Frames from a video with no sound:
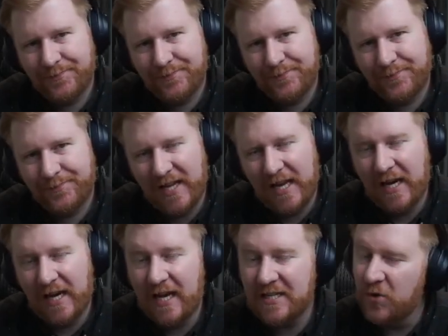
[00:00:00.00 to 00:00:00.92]

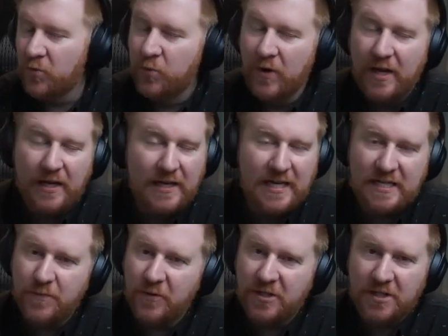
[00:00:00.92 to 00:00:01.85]
Unless you're really
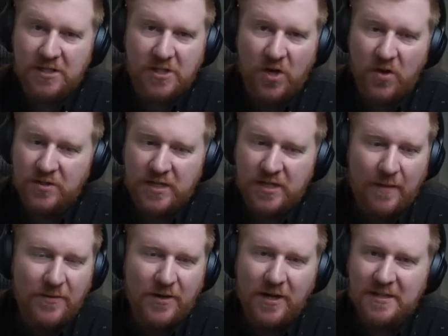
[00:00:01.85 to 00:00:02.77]
desperate to stall for time, you
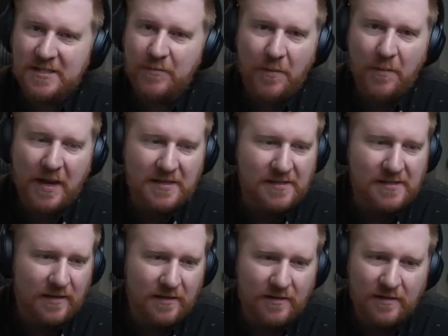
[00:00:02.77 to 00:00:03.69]
got some
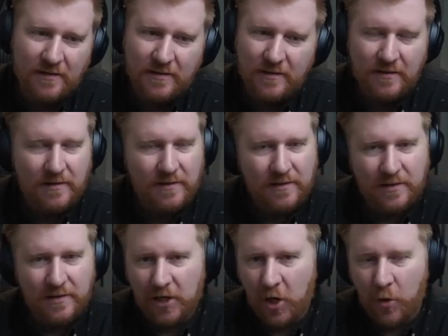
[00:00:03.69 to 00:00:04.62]
amazing
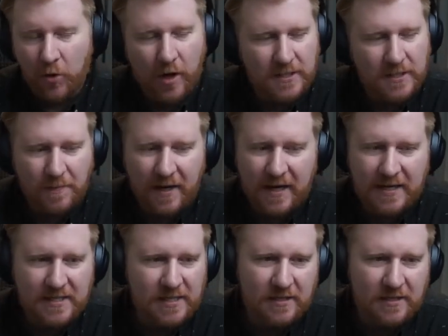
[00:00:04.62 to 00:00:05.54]
low-cost plays
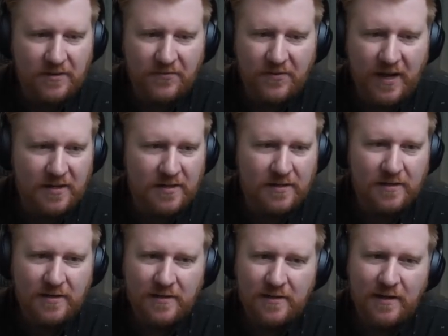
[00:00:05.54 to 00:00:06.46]
to defend.
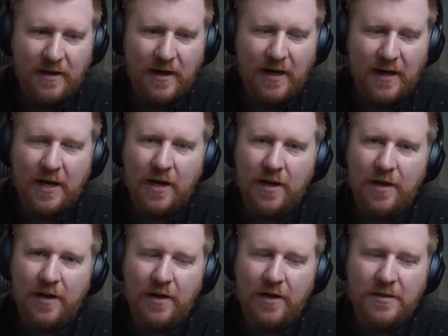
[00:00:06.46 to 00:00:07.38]
An
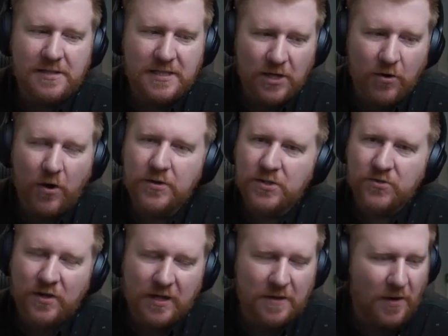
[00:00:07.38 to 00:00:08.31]

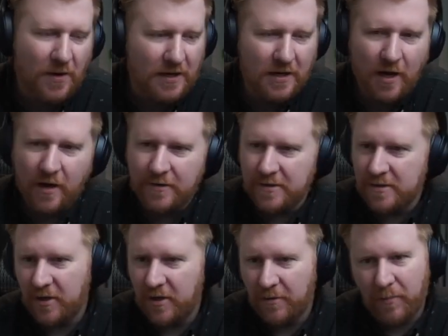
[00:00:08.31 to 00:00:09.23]
0-strength
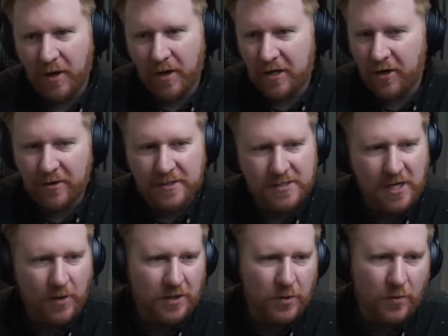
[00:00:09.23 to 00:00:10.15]
bodyguard is not where
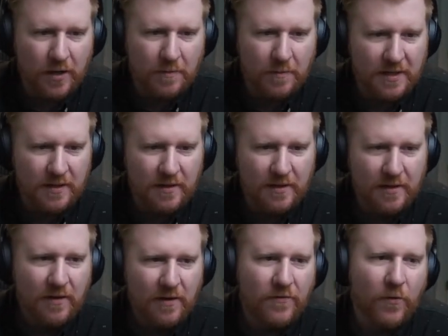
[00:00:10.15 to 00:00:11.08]
you want to be.
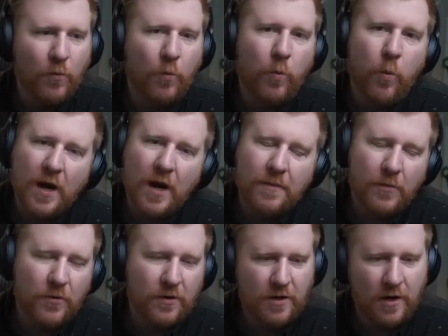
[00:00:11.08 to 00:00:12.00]
For 1
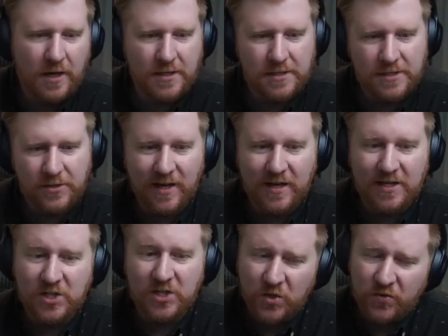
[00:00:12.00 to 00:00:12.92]
more cost, you get a
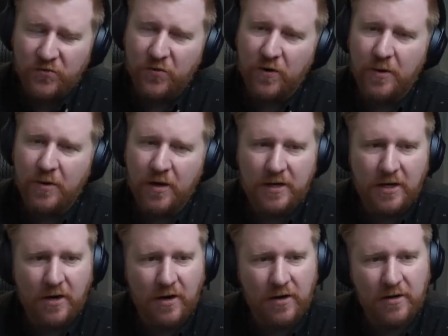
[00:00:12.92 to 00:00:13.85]
2/4
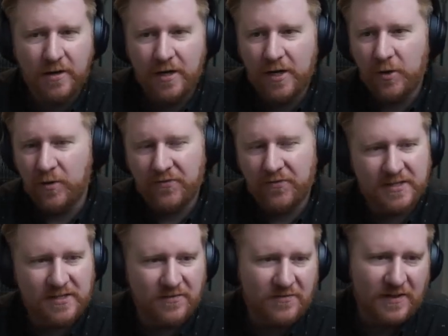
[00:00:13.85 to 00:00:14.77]
bodyguard with Fix-It
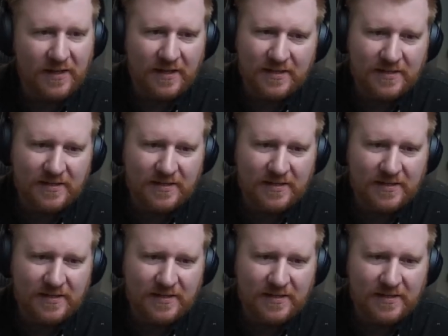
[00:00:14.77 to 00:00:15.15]
Felix.